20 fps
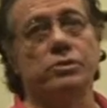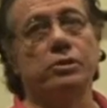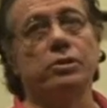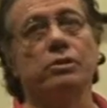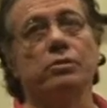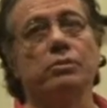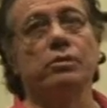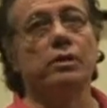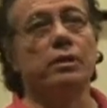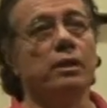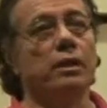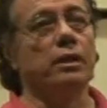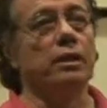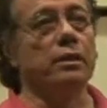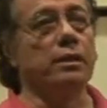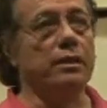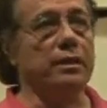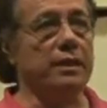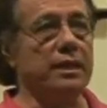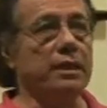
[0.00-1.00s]
two,
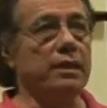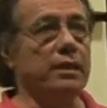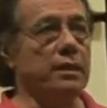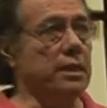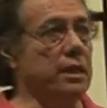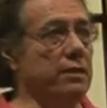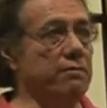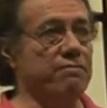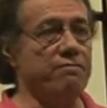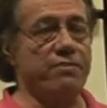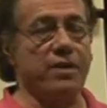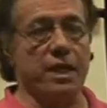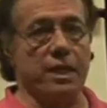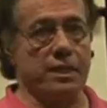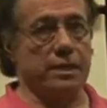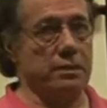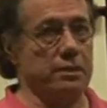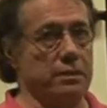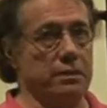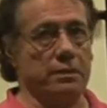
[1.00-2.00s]
he thought,
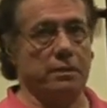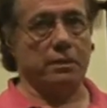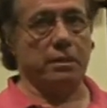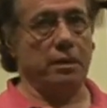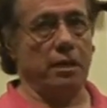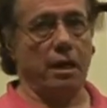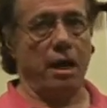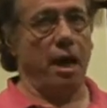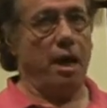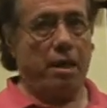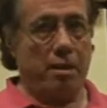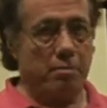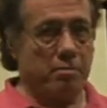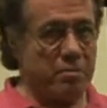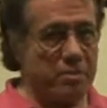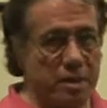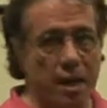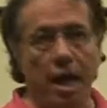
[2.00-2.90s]
I am